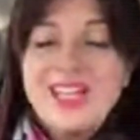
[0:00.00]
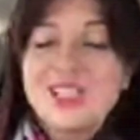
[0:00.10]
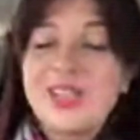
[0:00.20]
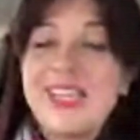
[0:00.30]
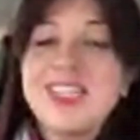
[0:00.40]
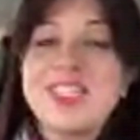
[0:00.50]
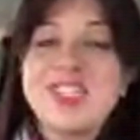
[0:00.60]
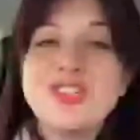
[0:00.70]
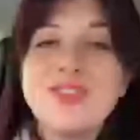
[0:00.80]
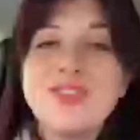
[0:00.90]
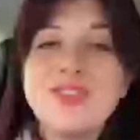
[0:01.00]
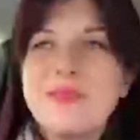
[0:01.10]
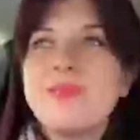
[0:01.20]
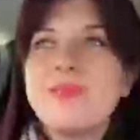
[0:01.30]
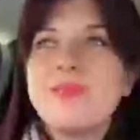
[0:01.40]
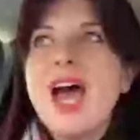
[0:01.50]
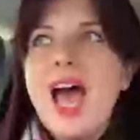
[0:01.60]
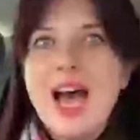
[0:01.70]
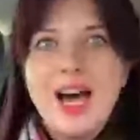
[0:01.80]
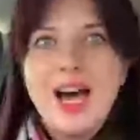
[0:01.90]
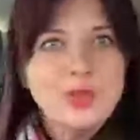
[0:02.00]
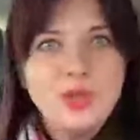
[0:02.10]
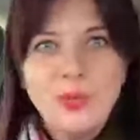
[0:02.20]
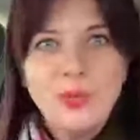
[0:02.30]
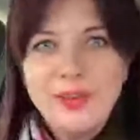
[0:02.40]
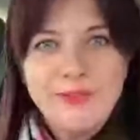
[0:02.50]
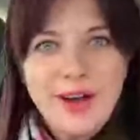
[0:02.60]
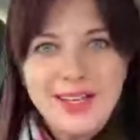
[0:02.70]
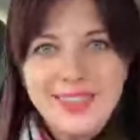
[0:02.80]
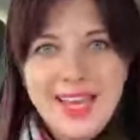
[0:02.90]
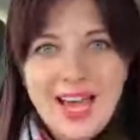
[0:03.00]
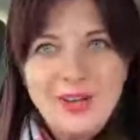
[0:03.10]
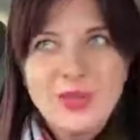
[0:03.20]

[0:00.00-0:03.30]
So here's the trick. How do we find out